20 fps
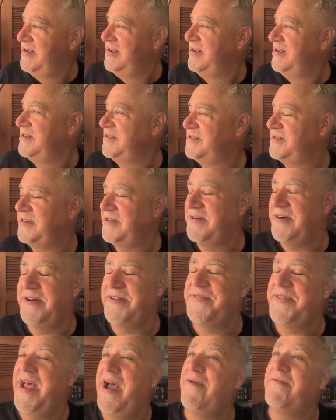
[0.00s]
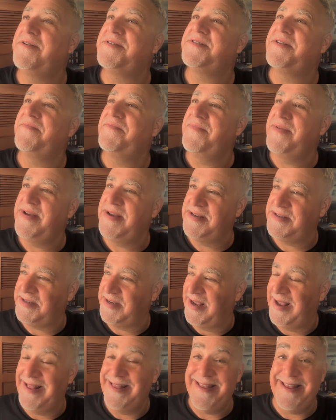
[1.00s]
So that was
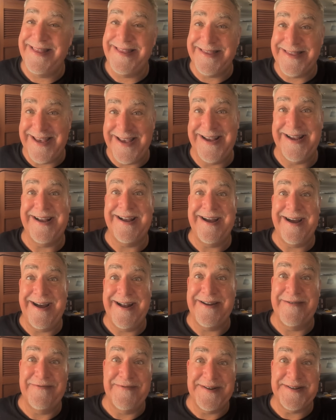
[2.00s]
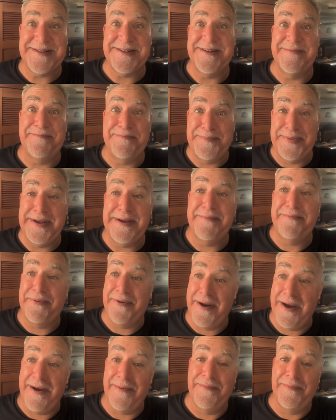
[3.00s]
amazing. And then thank God it wasn't a big
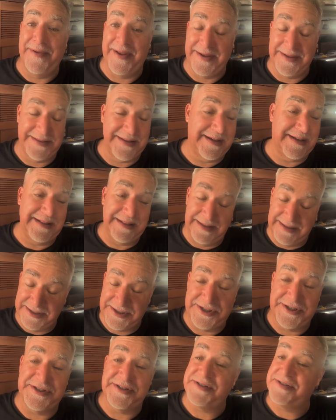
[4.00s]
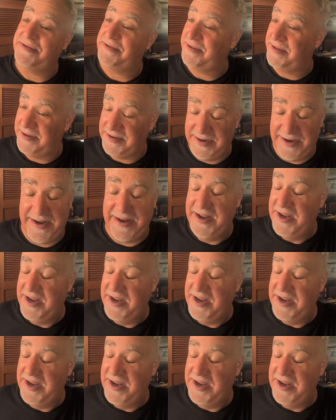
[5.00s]
problem like the clutches or the